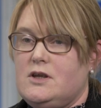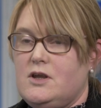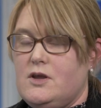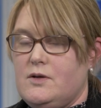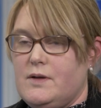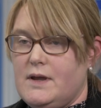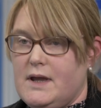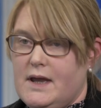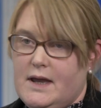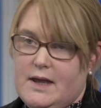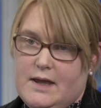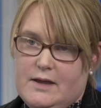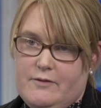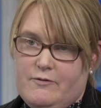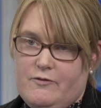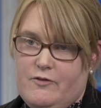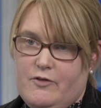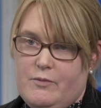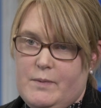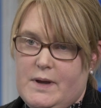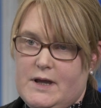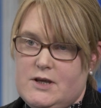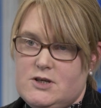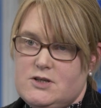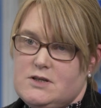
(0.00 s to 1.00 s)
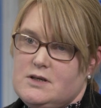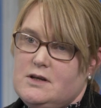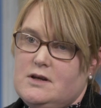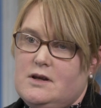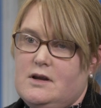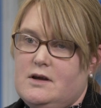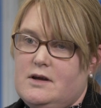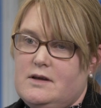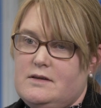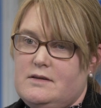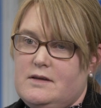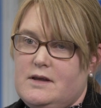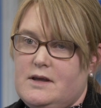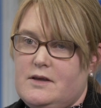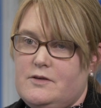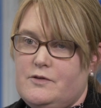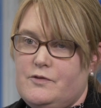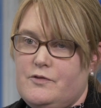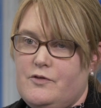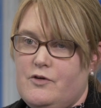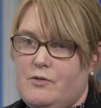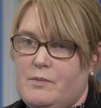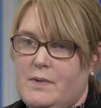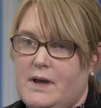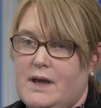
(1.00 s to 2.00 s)
You get information and ideas
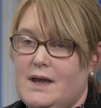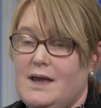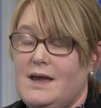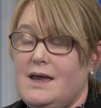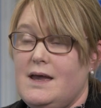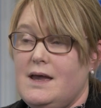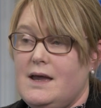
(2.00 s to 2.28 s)
from it,